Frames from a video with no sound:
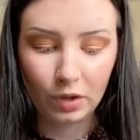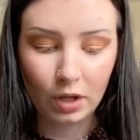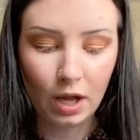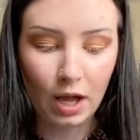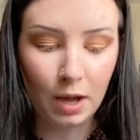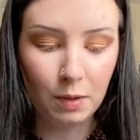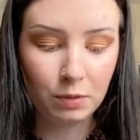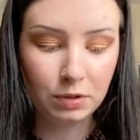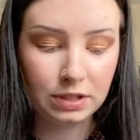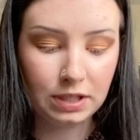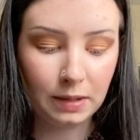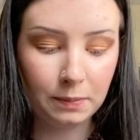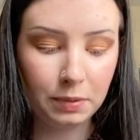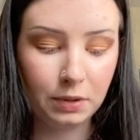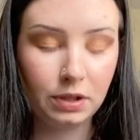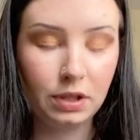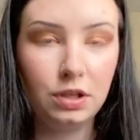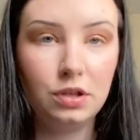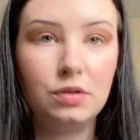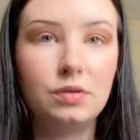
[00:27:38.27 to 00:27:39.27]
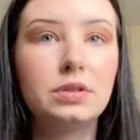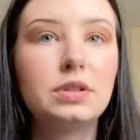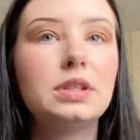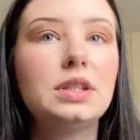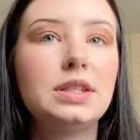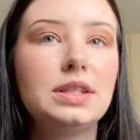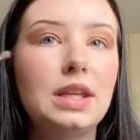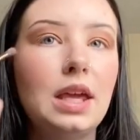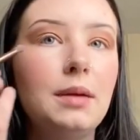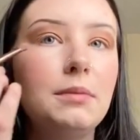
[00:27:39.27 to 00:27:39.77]
I would typically use the
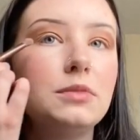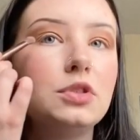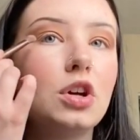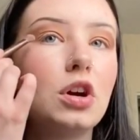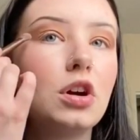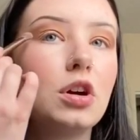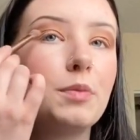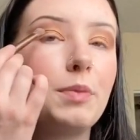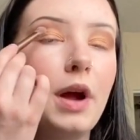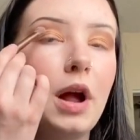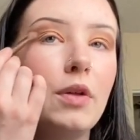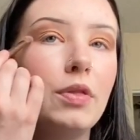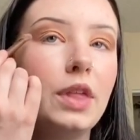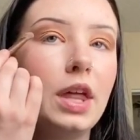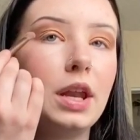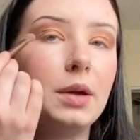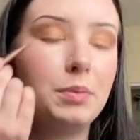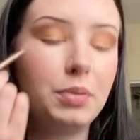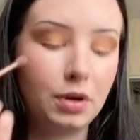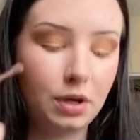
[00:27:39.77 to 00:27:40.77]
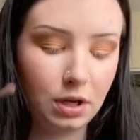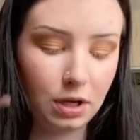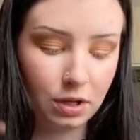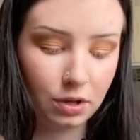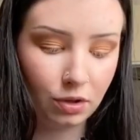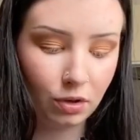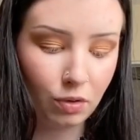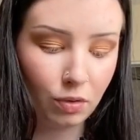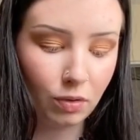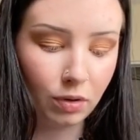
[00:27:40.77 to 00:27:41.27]
same dark brown that I put in
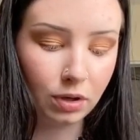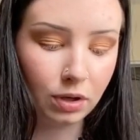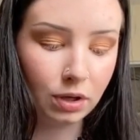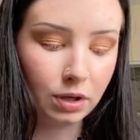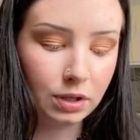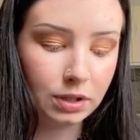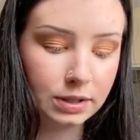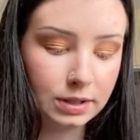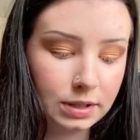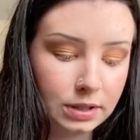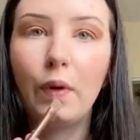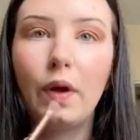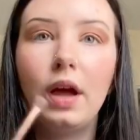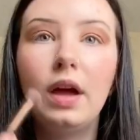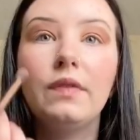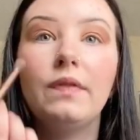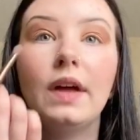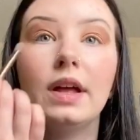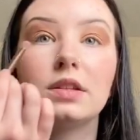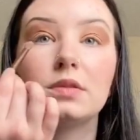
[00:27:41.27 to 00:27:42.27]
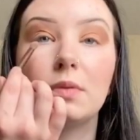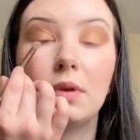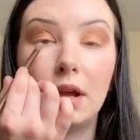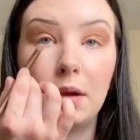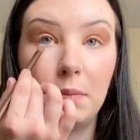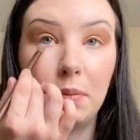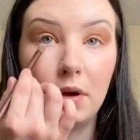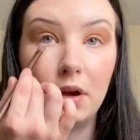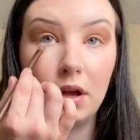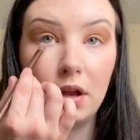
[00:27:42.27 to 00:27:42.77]
the corners, and that's what I
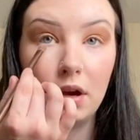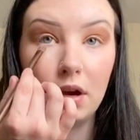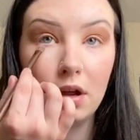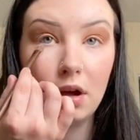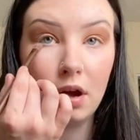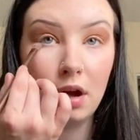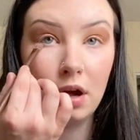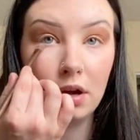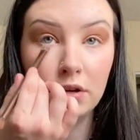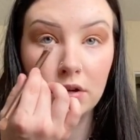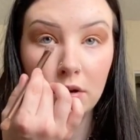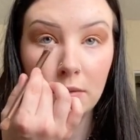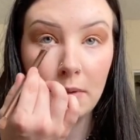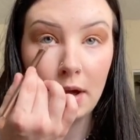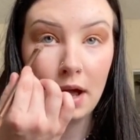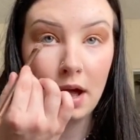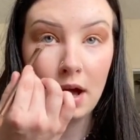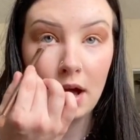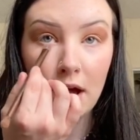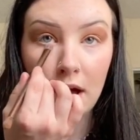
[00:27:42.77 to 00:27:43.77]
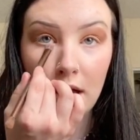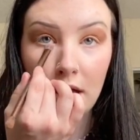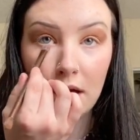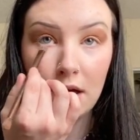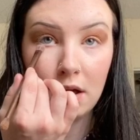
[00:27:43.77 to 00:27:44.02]
put under my eye,